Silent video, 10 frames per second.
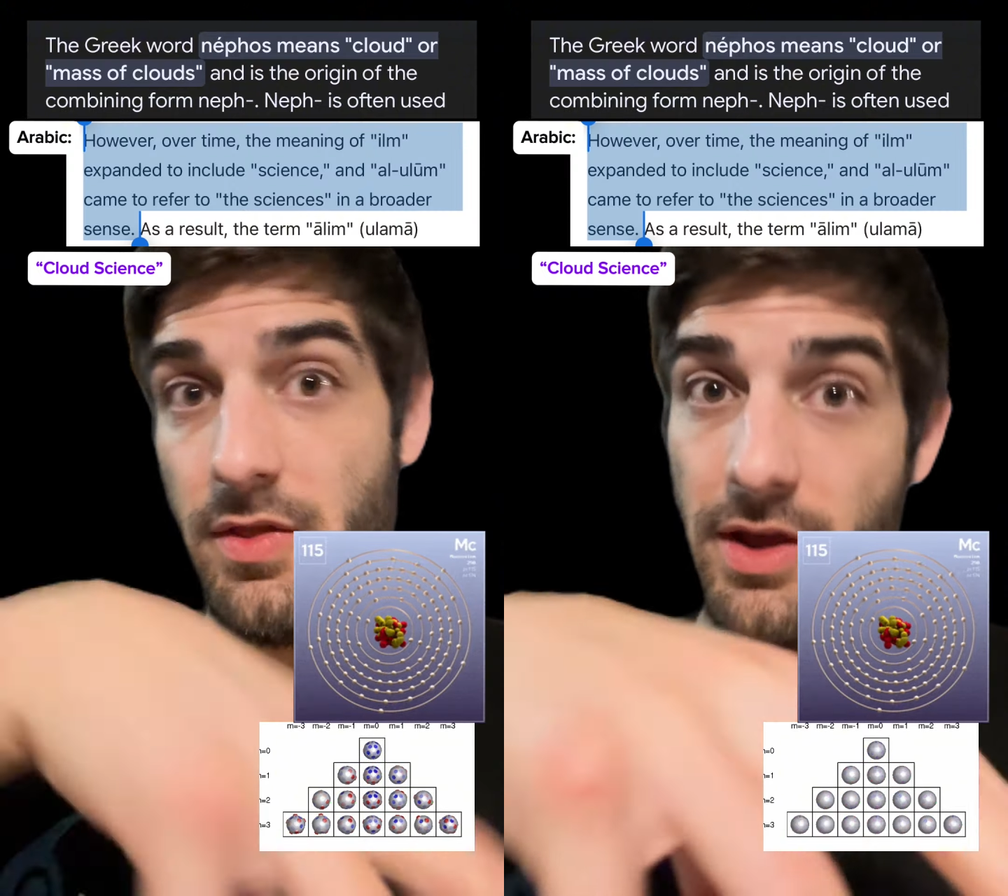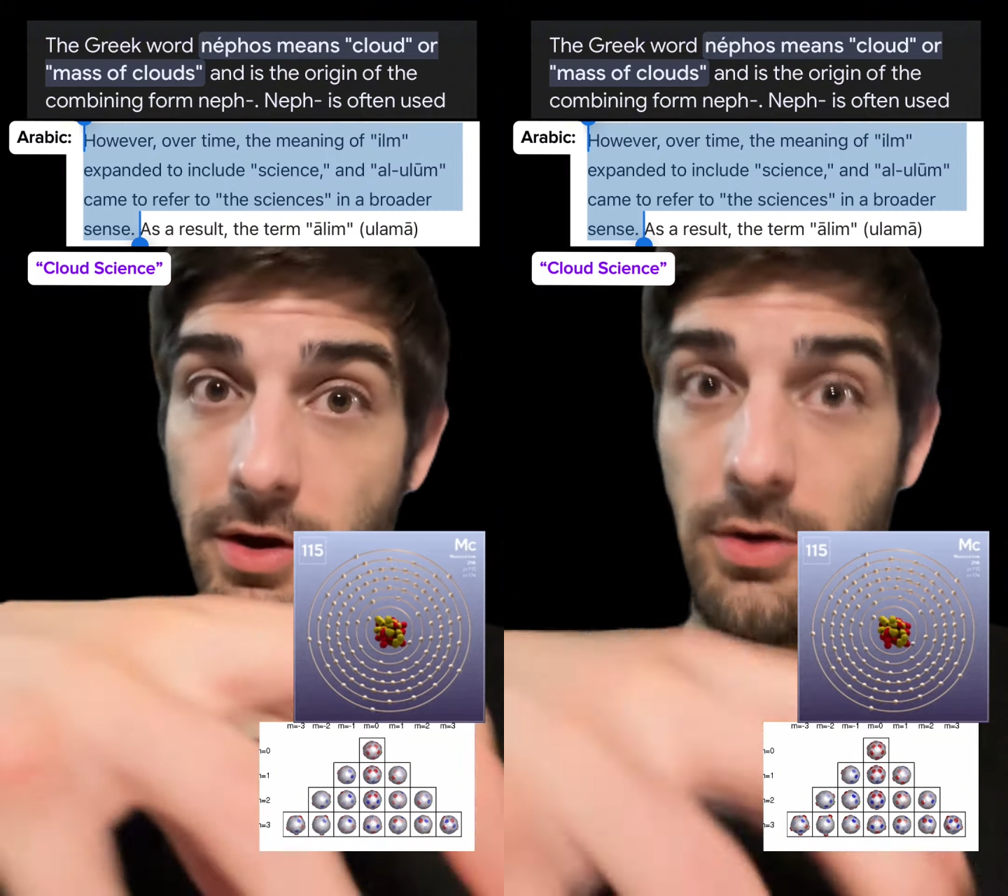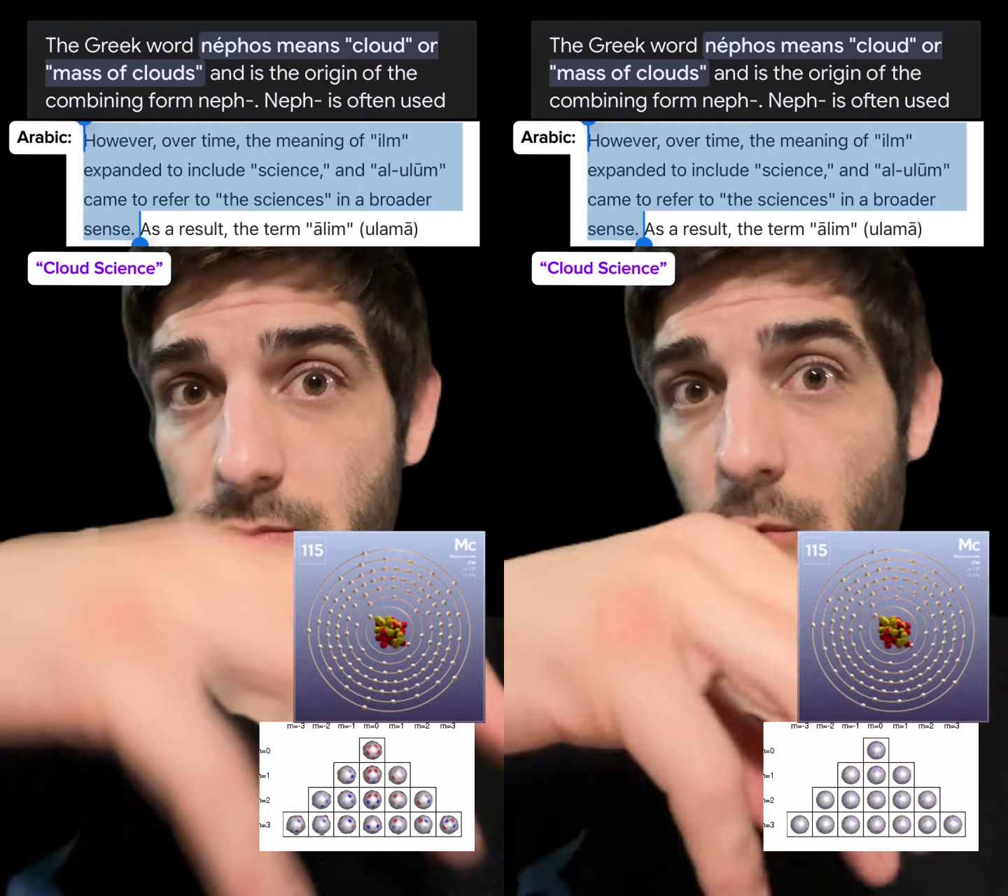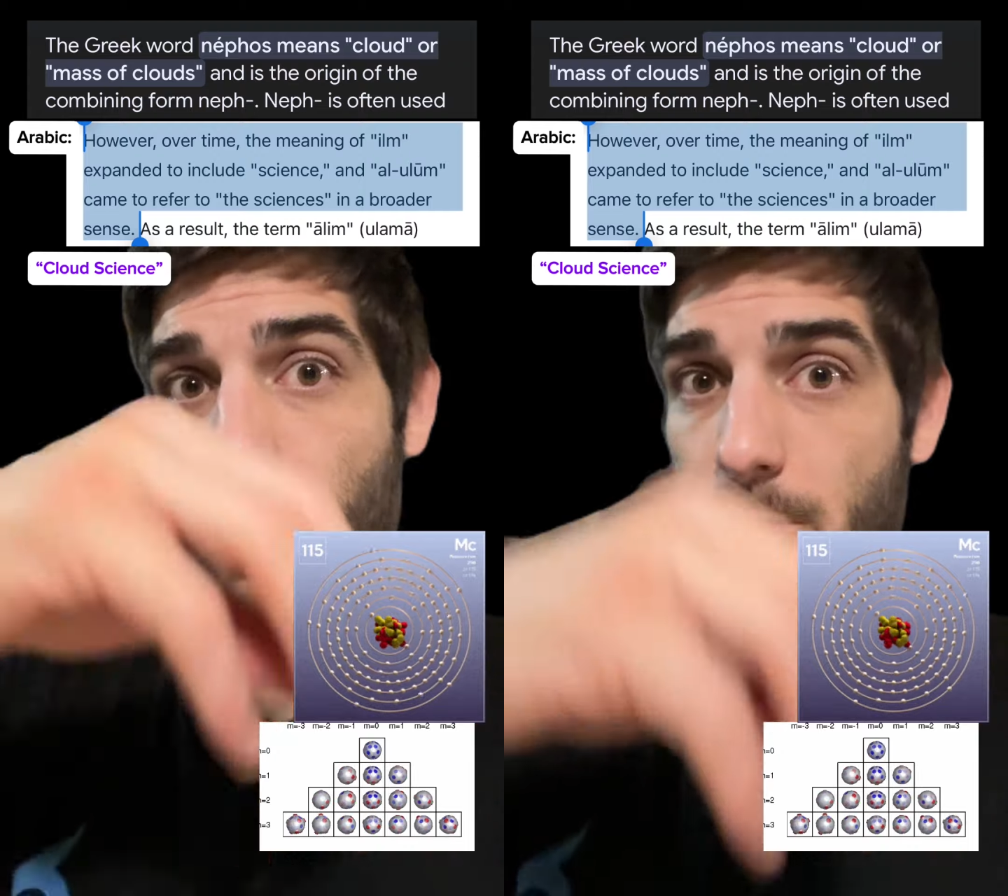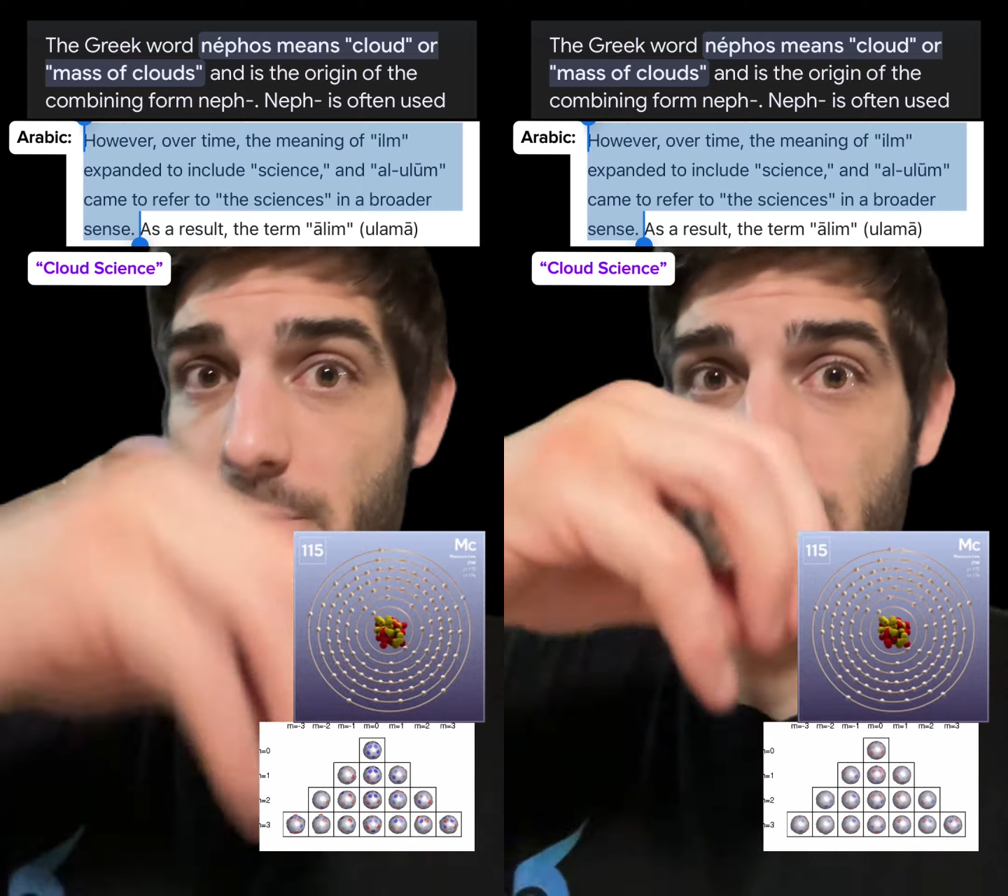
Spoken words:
their orbital